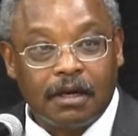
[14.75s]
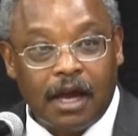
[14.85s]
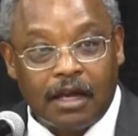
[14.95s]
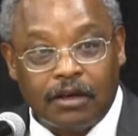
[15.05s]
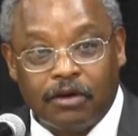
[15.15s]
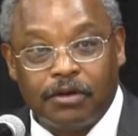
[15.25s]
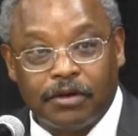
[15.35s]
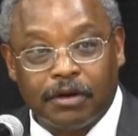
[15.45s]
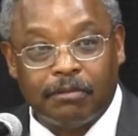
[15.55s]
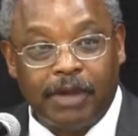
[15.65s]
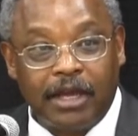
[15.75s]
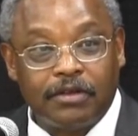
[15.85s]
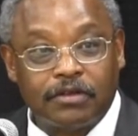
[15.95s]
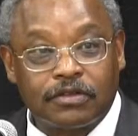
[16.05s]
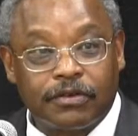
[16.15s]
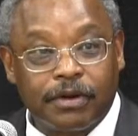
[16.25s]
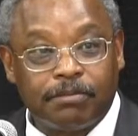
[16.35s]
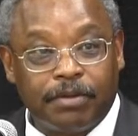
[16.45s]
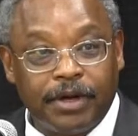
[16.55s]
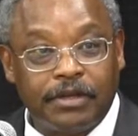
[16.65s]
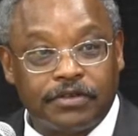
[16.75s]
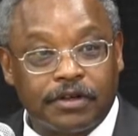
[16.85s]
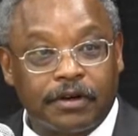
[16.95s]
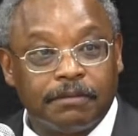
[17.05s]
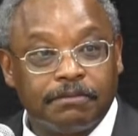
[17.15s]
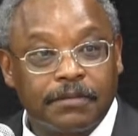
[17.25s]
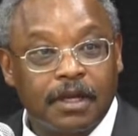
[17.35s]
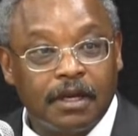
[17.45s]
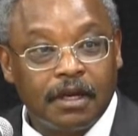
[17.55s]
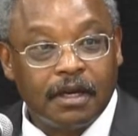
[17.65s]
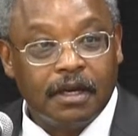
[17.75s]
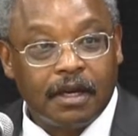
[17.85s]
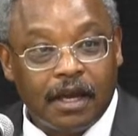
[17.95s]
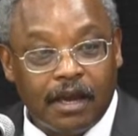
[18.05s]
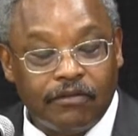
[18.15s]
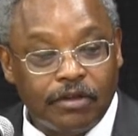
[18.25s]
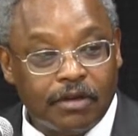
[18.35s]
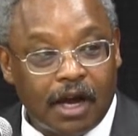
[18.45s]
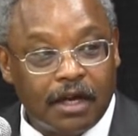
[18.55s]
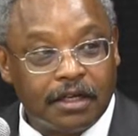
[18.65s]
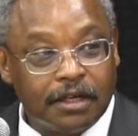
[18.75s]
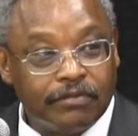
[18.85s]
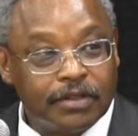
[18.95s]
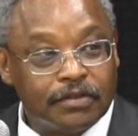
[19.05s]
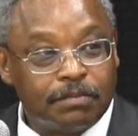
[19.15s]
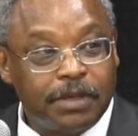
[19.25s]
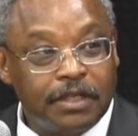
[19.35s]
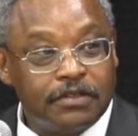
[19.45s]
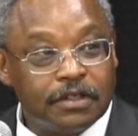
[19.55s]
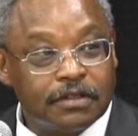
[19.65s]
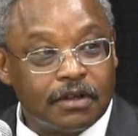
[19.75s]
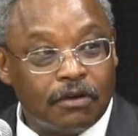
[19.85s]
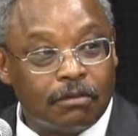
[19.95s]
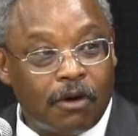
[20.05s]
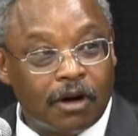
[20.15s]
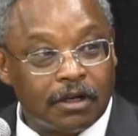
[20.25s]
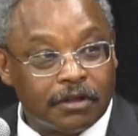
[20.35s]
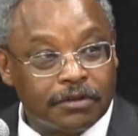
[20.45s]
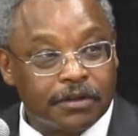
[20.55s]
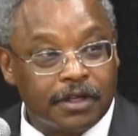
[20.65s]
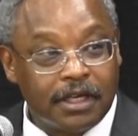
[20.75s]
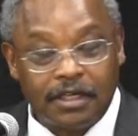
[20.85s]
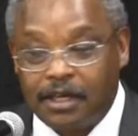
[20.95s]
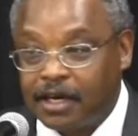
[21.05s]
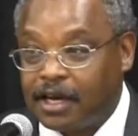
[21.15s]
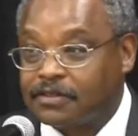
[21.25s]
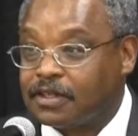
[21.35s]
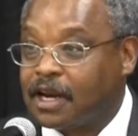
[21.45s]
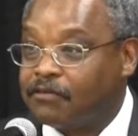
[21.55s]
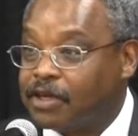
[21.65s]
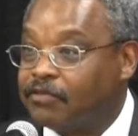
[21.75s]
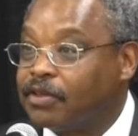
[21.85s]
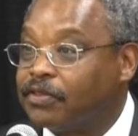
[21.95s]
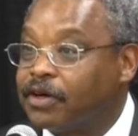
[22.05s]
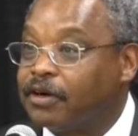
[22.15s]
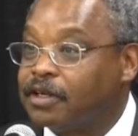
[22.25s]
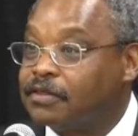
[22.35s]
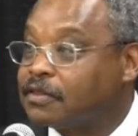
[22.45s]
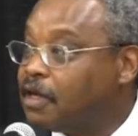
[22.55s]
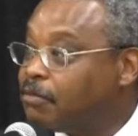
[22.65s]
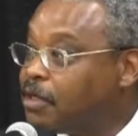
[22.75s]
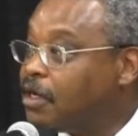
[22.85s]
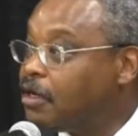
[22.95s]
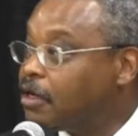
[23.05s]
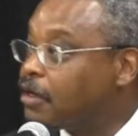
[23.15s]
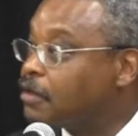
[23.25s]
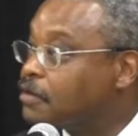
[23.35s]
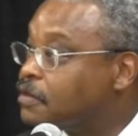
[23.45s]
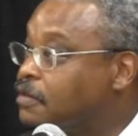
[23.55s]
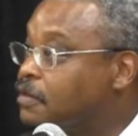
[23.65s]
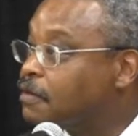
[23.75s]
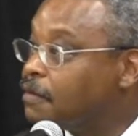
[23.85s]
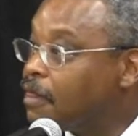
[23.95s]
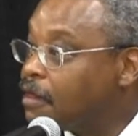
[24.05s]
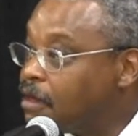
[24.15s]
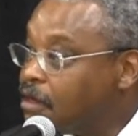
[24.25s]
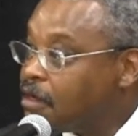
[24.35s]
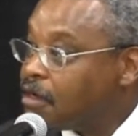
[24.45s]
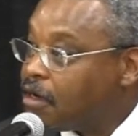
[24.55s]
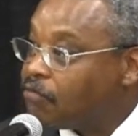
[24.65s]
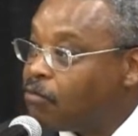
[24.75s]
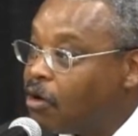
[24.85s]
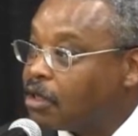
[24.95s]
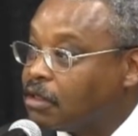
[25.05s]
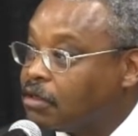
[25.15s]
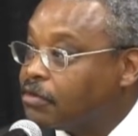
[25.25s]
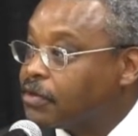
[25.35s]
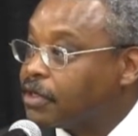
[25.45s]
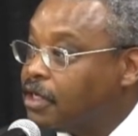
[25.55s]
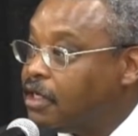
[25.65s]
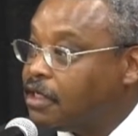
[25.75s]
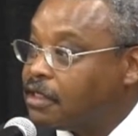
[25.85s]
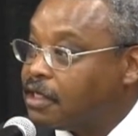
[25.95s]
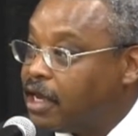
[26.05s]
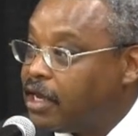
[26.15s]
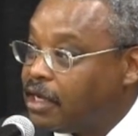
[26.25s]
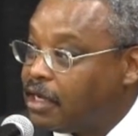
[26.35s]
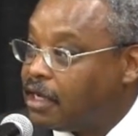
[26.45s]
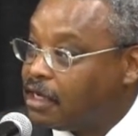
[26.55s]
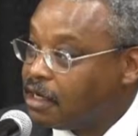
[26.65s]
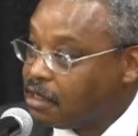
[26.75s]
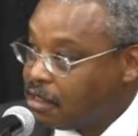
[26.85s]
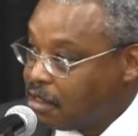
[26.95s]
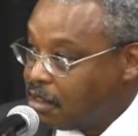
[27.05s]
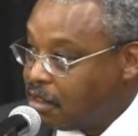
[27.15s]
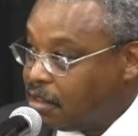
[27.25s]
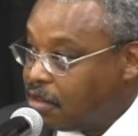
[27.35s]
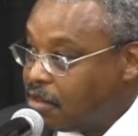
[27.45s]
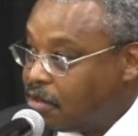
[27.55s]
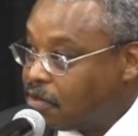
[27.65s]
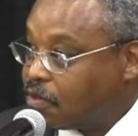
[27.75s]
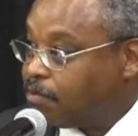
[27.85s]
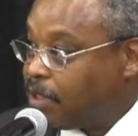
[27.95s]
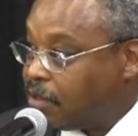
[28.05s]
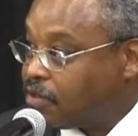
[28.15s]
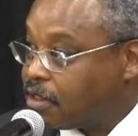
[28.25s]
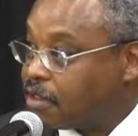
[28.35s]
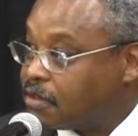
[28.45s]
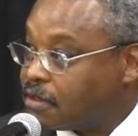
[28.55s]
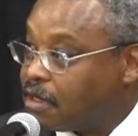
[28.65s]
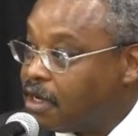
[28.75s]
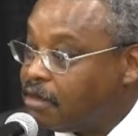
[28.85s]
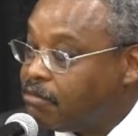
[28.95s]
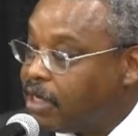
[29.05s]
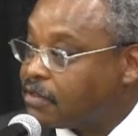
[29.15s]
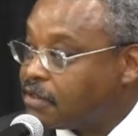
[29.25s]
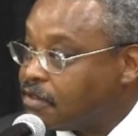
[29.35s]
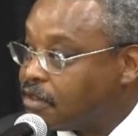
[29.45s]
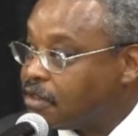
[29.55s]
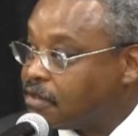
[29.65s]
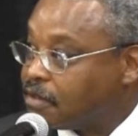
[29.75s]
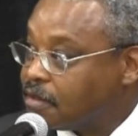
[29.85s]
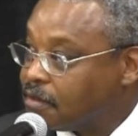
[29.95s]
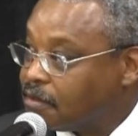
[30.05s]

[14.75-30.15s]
I know you're a manuscript preacher. Have you not given speeches on Martin Luther King Day? I said, I've given 30-some years of Martin Luther King Day speeches and messages.